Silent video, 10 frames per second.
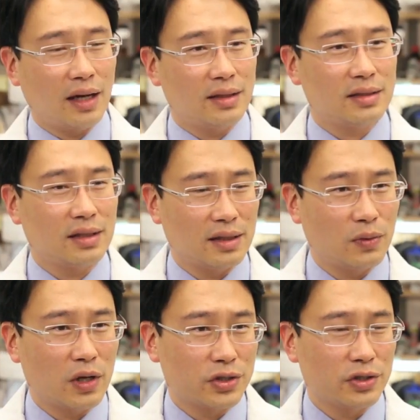At uh,
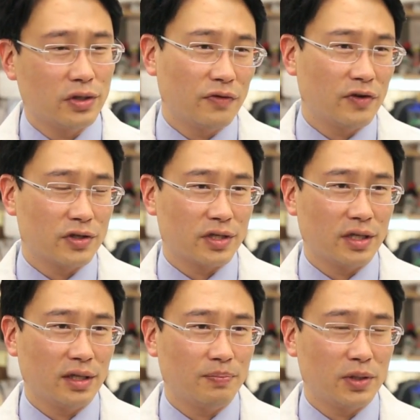Washington
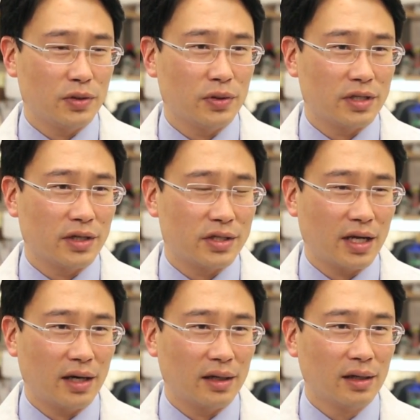University Pituitary
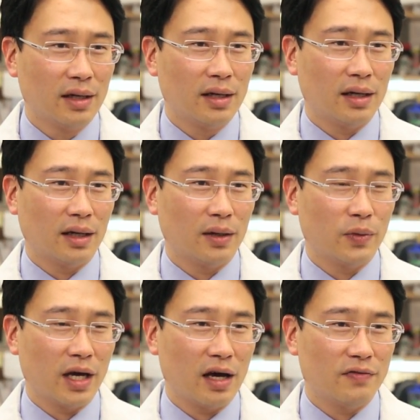Center, uh,
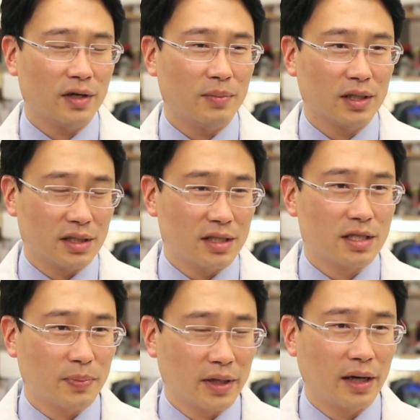we have a
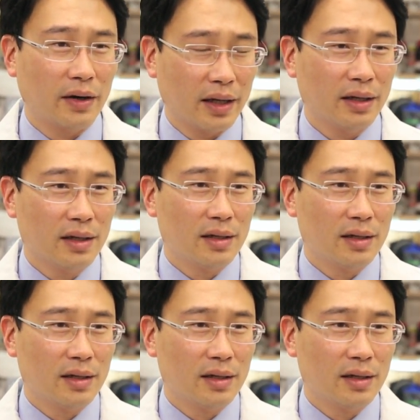multidisciplinary